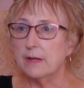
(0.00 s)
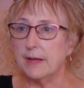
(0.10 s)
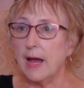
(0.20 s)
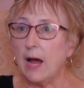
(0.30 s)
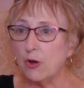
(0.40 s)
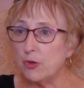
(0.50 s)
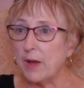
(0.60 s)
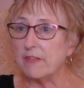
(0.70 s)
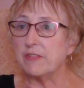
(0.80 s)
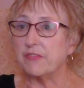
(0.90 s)
Now you
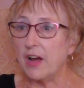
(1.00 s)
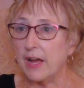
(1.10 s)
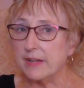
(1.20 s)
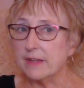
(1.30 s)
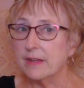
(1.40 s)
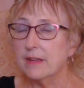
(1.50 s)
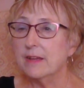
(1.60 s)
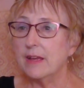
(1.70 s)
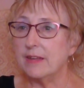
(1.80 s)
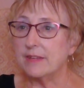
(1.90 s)
have to find
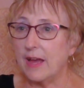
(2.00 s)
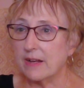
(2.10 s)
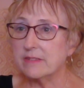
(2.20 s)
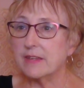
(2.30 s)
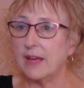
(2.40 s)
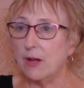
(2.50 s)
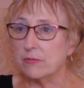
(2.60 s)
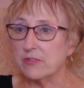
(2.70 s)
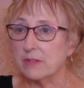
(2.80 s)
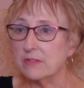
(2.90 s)
a tax
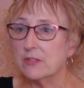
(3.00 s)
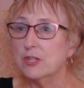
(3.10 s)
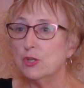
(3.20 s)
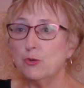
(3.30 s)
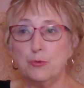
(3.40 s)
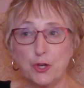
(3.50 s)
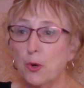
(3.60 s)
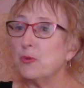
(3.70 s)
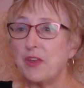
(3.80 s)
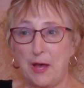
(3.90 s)
accountant who
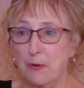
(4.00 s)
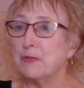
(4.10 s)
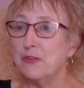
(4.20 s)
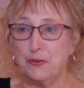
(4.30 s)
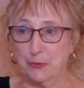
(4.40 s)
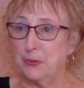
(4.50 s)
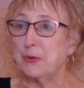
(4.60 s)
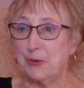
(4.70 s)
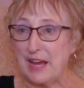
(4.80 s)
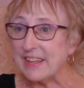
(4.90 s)
knows how to do the
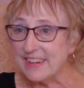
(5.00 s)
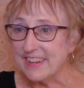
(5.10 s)
credit.